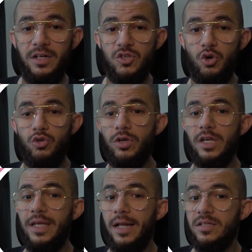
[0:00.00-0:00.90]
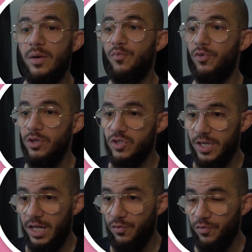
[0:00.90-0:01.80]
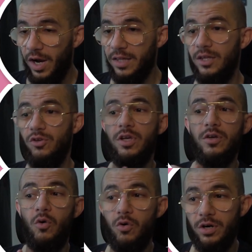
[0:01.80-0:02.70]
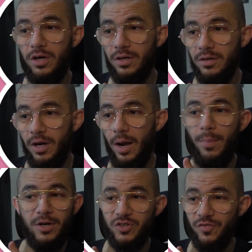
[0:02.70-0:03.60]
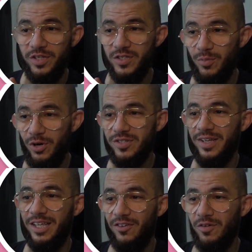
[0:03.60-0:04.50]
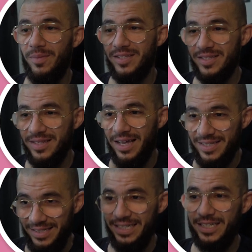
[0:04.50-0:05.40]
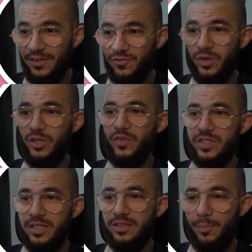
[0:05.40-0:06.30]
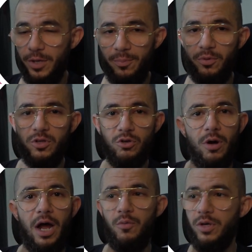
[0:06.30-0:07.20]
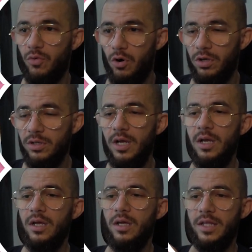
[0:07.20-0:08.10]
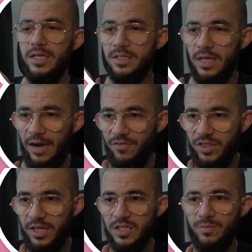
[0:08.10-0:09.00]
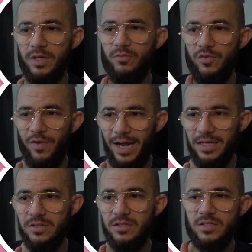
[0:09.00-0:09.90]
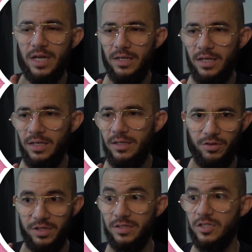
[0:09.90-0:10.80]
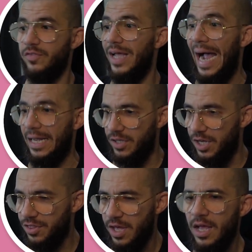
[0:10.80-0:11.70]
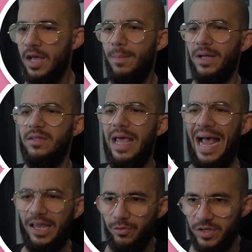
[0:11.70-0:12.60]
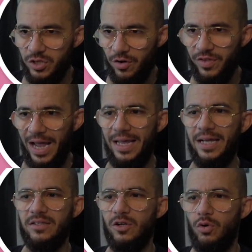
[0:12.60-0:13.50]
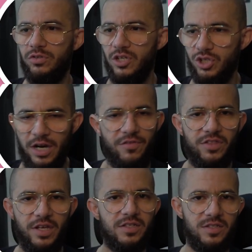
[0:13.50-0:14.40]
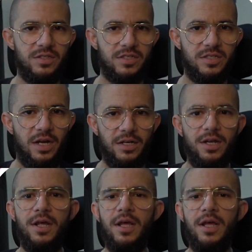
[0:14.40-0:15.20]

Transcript: So you could get some for yourself, and then you could order a bunch of these books and give them as Eid gifts when you visit the people. You know how we roll. There's everything has been revised, studied, the authenticity of the hadith, but the accuracy of the ayat and the quotation, everything is done,